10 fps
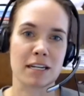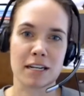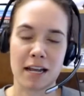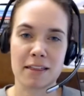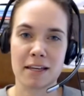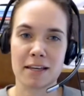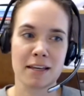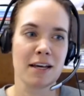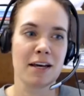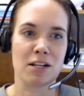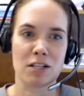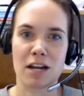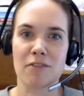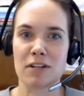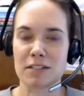And I think a lot
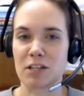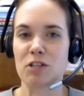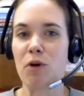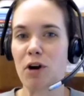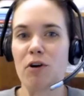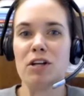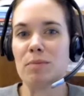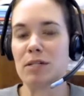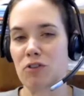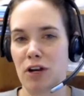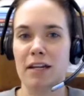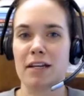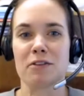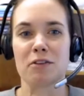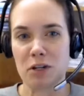of it is like you are going to be training
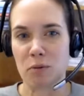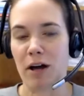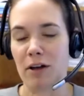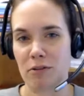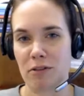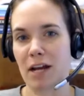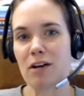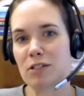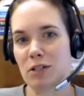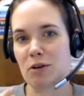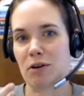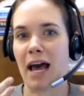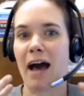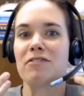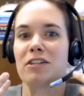and learning while you're there, so you don't
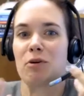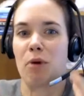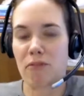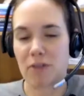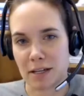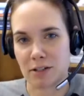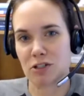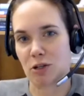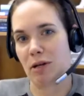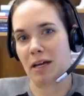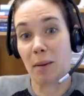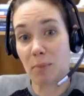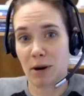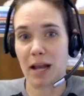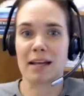have to know everything showing up,
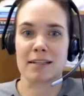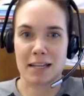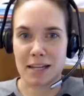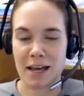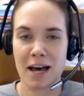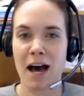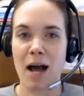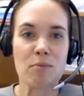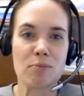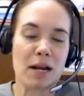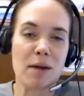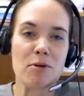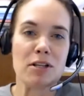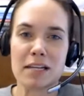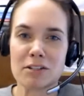right? It's like I'm, but I'm
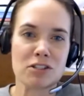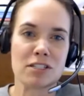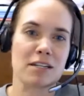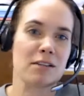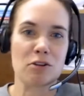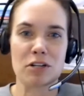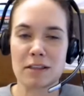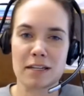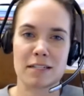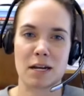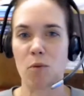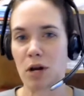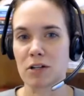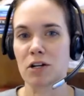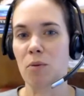really interested in learning this, and I want
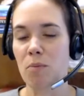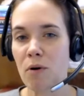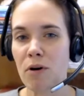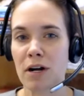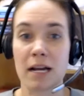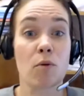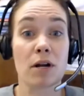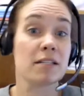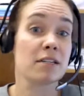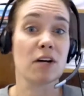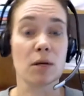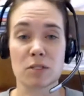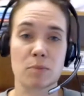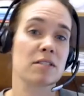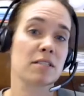to know more, and I want to develop
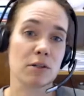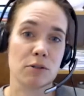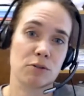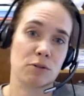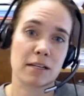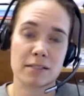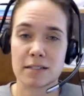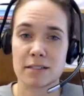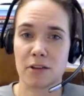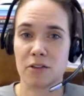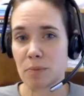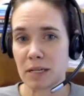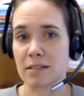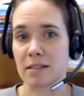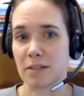some skills, right? Because that's the other
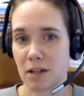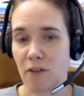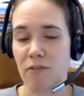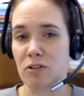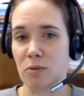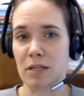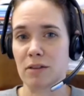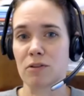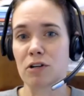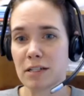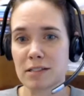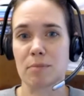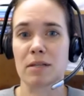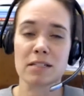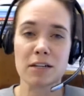pieces that often you'll be learning
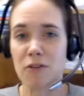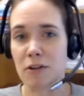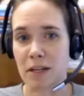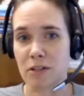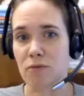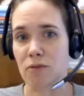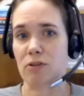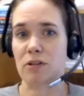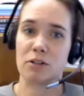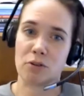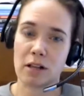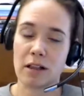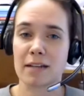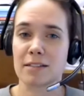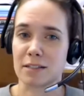something different than you've learned in your
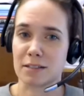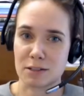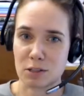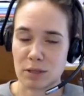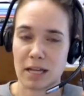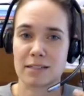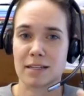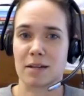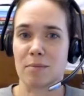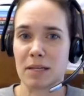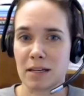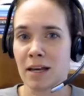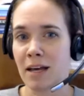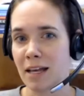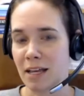classes, and so that's going to be
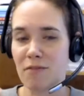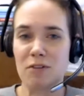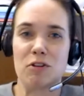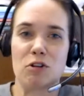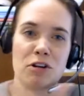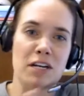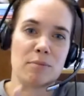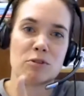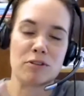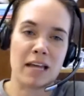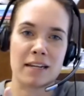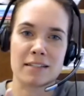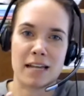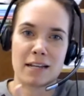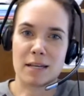even if you don't end up doing that
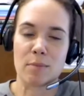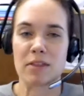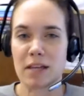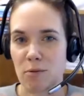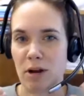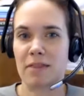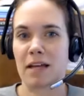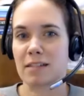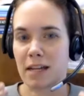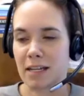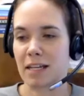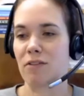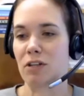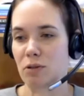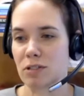exact same thing, right? That's kind of
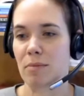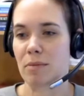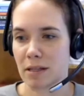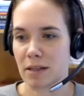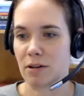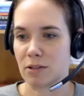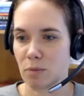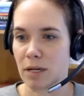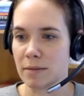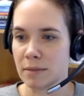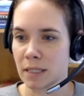giving you something there as well.